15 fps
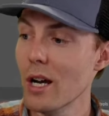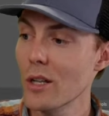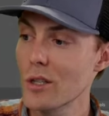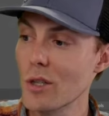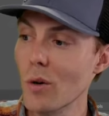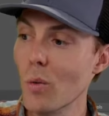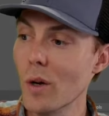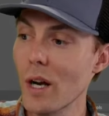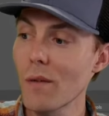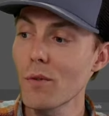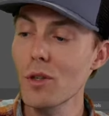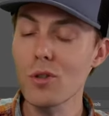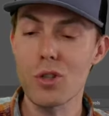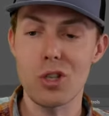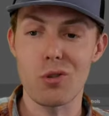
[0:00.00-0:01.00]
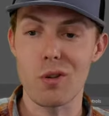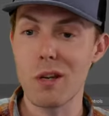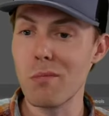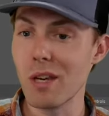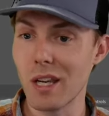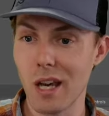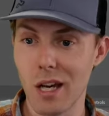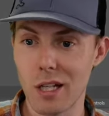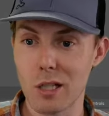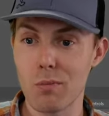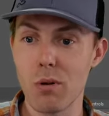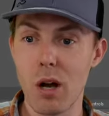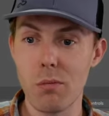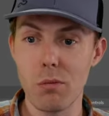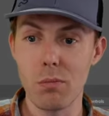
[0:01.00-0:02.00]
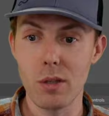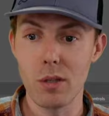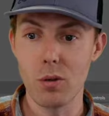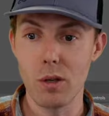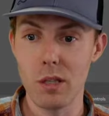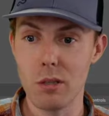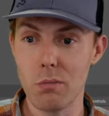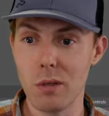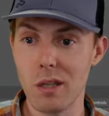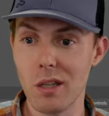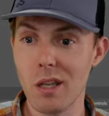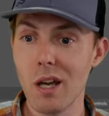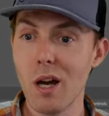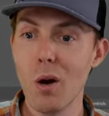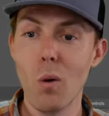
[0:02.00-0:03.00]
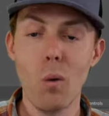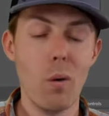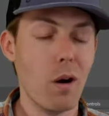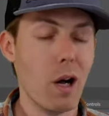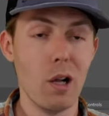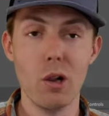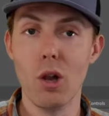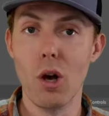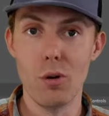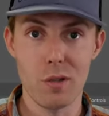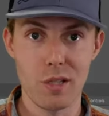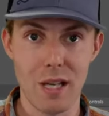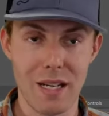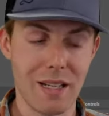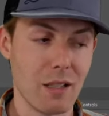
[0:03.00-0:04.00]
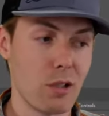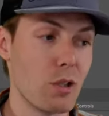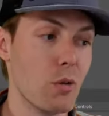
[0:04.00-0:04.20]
So whatever you're streaming at is probably going to be a low setting.